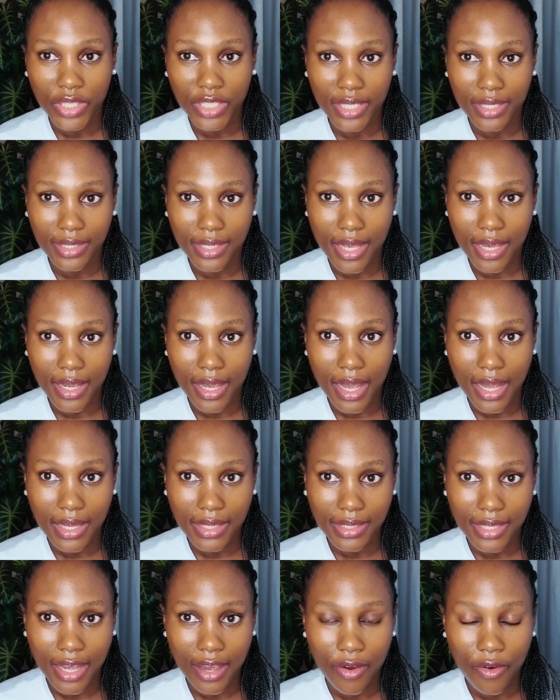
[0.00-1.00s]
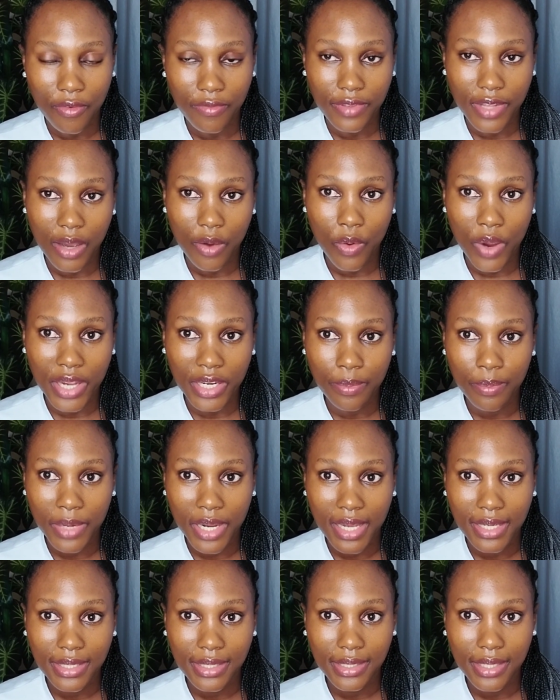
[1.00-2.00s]
which is a cancer of the white
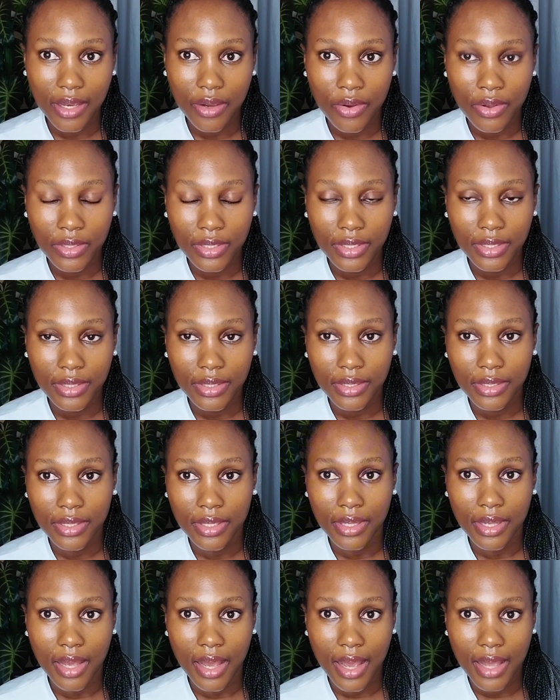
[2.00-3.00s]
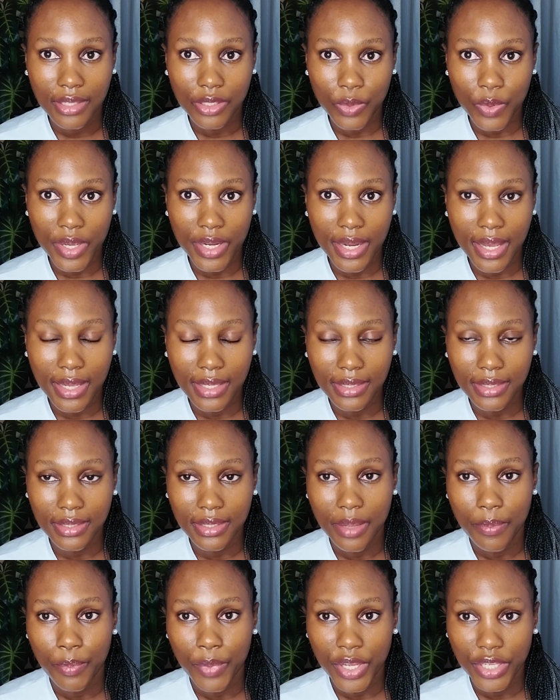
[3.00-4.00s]
blood cells, as well as
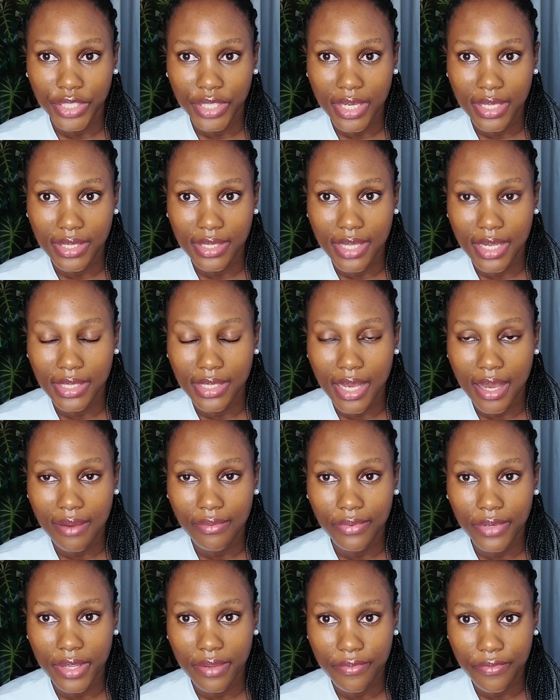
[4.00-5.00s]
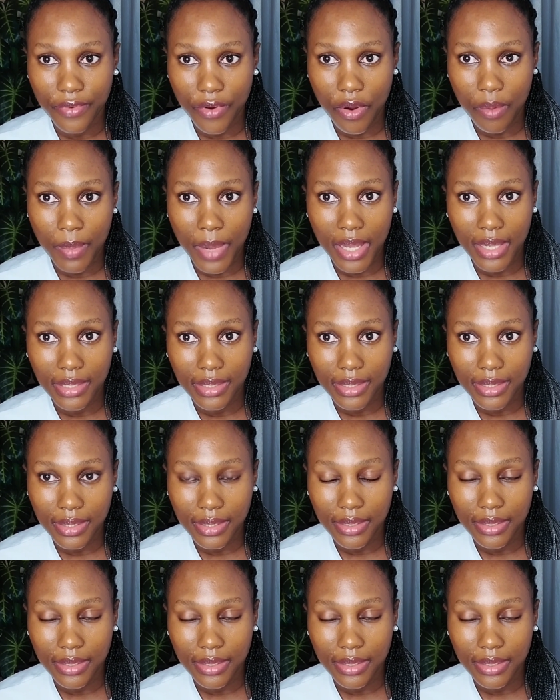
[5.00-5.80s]
patients that have lymphomas,